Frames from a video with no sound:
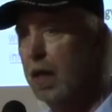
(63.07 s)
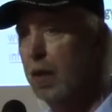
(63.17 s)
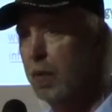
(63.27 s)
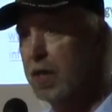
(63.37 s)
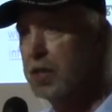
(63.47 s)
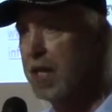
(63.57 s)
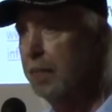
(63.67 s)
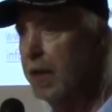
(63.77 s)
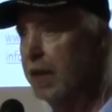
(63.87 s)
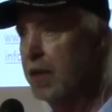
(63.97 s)

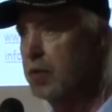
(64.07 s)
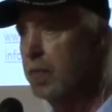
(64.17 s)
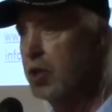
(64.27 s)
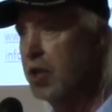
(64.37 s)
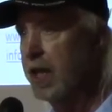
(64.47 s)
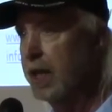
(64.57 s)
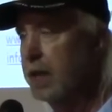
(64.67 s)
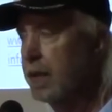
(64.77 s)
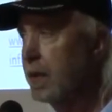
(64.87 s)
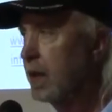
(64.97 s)
reassembling this machine.
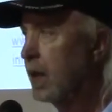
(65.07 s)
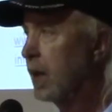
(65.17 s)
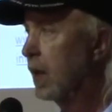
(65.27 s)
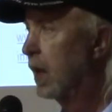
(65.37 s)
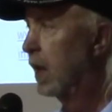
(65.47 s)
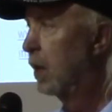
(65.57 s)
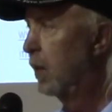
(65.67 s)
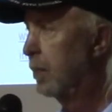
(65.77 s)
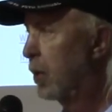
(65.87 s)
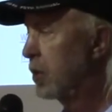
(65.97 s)

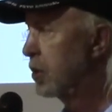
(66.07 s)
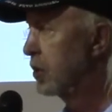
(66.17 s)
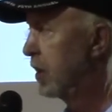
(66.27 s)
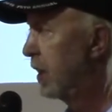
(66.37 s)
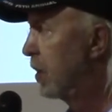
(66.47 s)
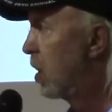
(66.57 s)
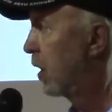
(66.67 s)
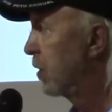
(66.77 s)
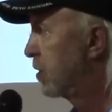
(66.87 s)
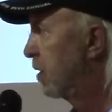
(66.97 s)
We purchased it in
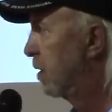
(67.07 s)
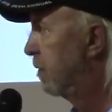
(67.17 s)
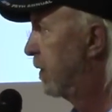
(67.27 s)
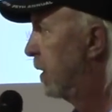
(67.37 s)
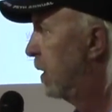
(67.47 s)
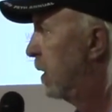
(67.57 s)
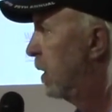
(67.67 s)
August of